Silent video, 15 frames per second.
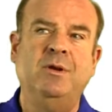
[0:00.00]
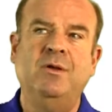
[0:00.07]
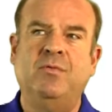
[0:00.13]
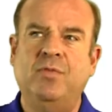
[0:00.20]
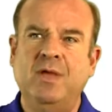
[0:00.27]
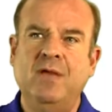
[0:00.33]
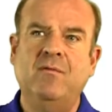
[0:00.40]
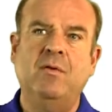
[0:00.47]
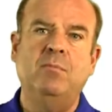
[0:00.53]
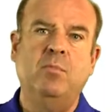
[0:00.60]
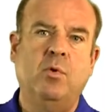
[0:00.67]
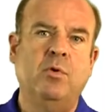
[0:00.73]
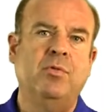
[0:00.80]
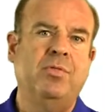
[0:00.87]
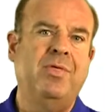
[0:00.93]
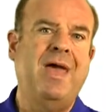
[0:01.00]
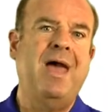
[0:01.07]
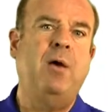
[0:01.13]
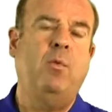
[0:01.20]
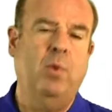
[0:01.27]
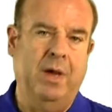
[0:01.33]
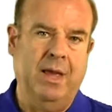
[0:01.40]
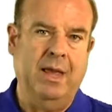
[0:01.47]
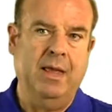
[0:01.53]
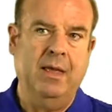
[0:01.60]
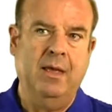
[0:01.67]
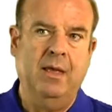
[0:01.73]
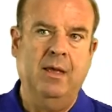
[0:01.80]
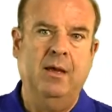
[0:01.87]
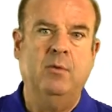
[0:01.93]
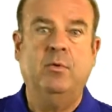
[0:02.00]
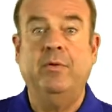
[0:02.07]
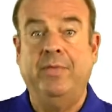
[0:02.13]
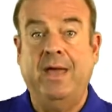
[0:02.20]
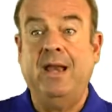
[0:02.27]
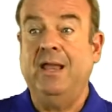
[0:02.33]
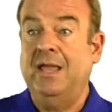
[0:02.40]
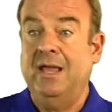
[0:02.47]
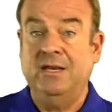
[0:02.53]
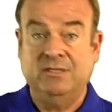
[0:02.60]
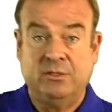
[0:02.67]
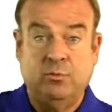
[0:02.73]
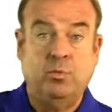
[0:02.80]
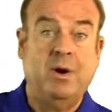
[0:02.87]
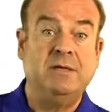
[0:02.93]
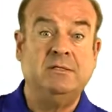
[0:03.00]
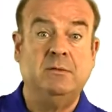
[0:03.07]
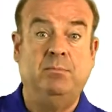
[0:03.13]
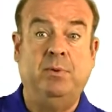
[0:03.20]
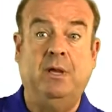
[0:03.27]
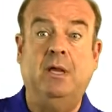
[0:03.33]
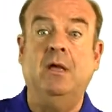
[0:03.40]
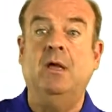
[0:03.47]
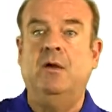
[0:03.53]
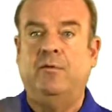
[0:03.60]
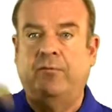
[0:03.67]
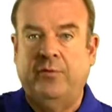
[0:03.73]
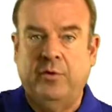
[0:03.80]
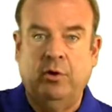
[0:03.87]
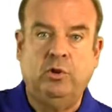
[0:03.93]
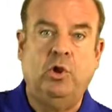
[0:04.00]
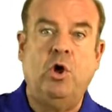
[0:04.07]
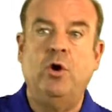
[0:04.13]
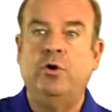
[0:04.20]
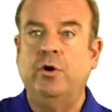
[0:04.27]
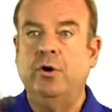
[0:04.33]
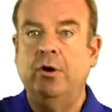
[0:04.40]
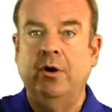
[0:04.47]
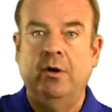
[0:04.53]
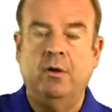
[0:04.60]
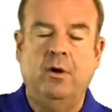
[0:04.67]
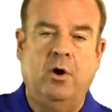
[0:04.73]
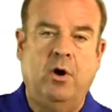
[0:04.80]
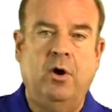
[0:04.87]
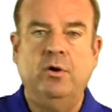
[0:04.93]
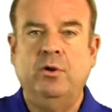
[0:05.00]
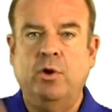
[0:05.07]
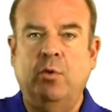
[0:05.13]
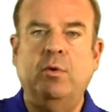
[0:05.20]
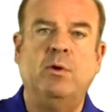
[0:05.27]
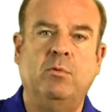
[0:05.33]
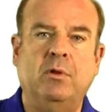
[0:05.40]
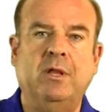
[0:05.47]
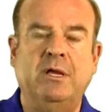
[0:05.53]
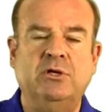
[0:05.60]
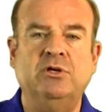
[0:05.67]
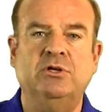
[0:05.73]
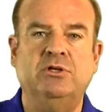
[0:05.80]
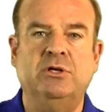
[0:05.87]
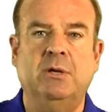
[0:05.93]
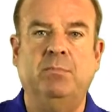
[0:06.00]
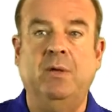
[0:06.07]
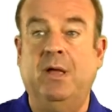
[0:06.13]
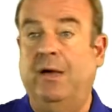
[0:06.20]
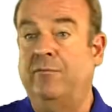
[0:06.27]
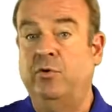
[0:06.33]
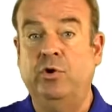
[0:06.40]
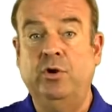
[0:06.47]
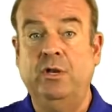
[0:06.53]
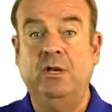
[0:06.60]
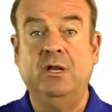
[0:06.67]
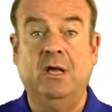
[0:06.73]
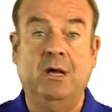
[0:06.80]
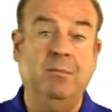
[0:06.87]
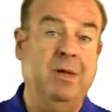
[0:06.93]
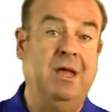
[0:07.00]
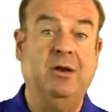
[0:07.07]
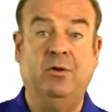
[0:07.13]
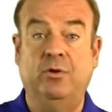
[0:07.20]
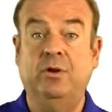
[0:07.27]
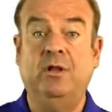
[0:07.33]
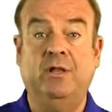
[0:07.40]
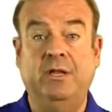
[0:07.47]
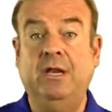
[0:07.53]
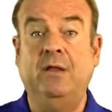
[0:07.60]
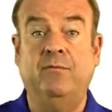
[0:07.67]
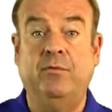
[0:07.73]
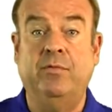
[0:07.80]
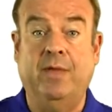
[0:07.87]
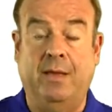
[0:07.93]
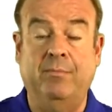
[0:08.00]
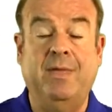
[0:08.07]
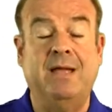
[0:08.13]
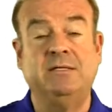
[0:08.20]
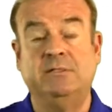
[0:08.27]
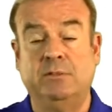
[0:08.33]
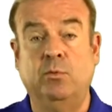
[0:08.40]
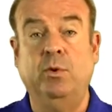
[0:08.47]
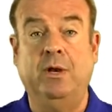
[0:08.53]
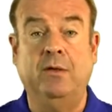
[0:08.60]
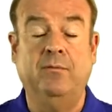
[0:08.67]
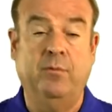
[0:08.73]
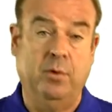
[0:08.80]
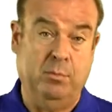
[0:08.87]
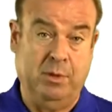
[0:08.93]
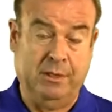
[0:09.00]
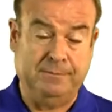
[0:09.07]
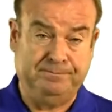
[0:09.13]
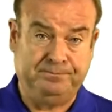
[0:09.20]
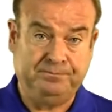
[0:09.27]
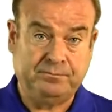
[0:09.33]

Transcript: When you think of it more that way, well, that again is a recipe for a longer, ongoing relationship of good income and good cleaning for them. That's the winning formula.